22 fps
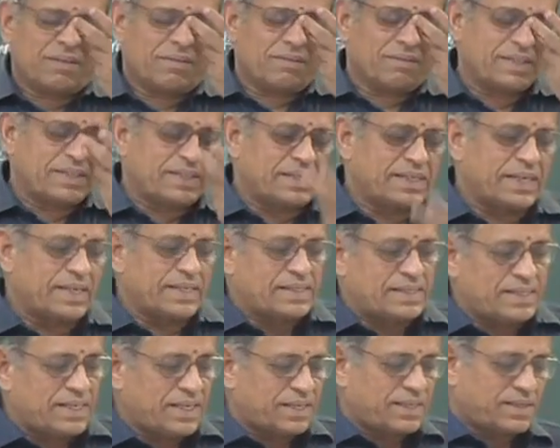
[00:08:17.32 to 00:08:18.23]
it
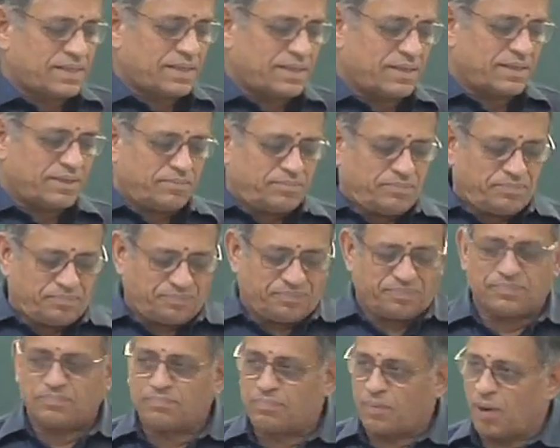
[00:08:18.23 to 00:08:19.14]
says that
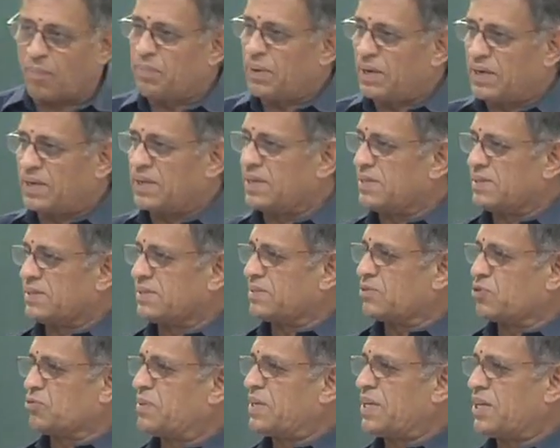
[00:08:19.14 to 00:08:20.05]
property is
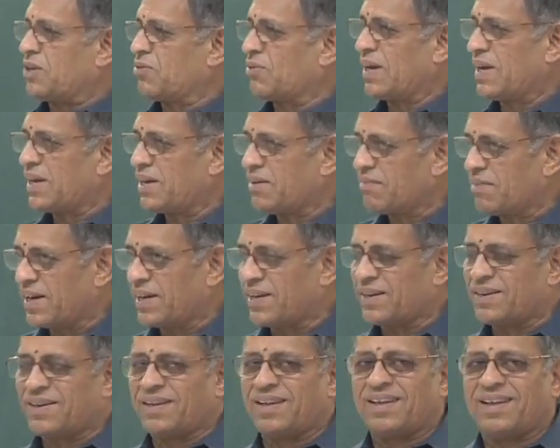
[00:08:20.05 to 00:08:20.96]
to be equally
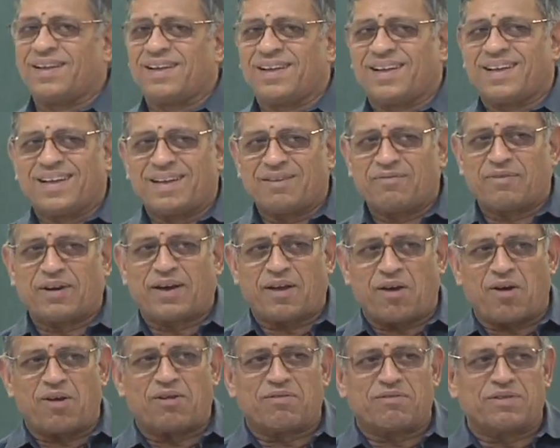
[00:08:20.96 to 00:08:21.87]
divided. In fact,
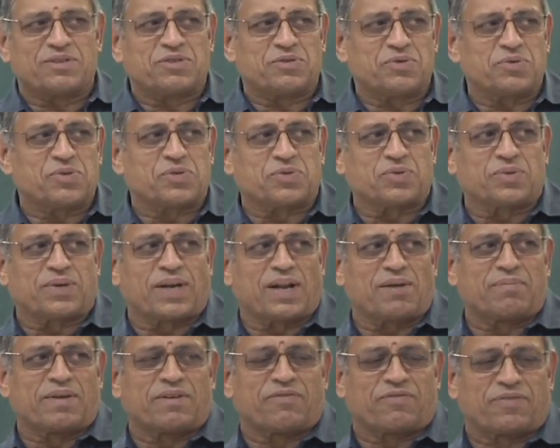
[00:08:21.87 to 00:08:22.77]
I always used to
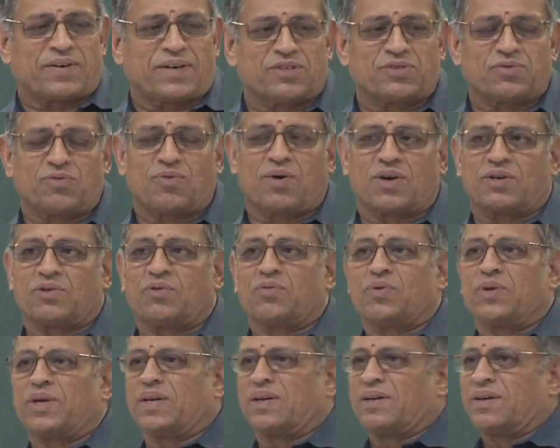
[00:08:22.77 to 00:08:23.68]
tell my friends who are
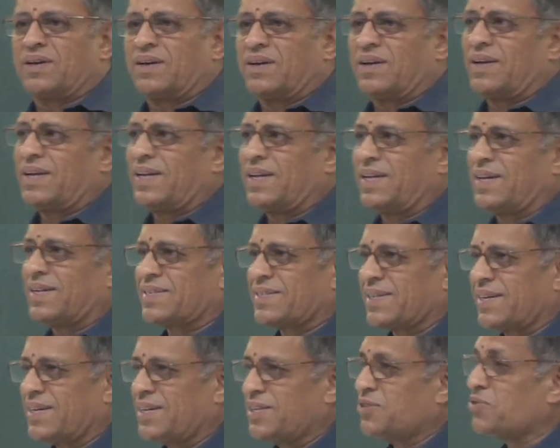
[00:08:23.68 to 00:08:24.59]
doing legal
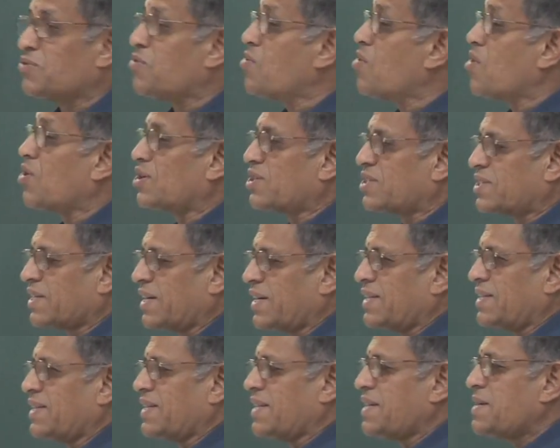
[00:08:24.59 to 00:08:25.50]
studies, you go and
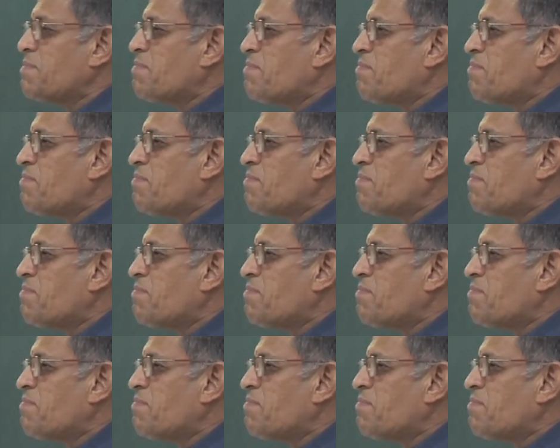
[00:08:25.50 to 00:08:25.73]
study the